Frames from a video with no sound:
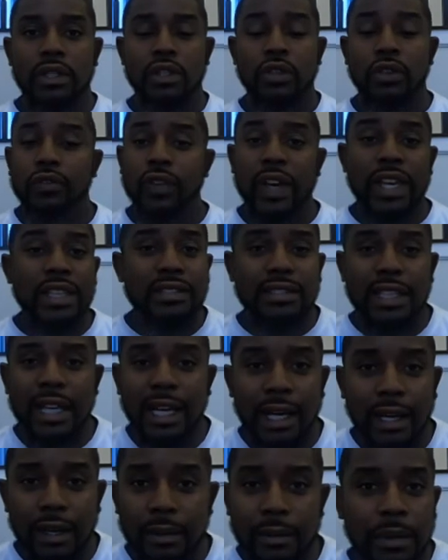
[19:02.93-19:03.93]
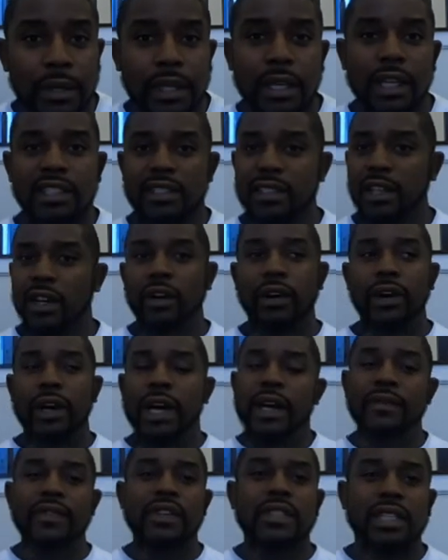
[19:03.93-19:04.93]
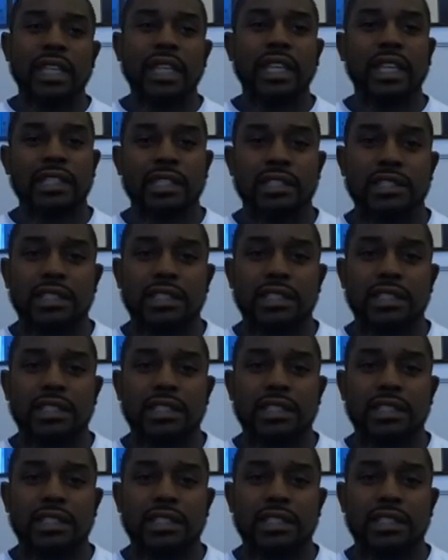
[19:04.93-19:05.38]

through FaceTime. So everything is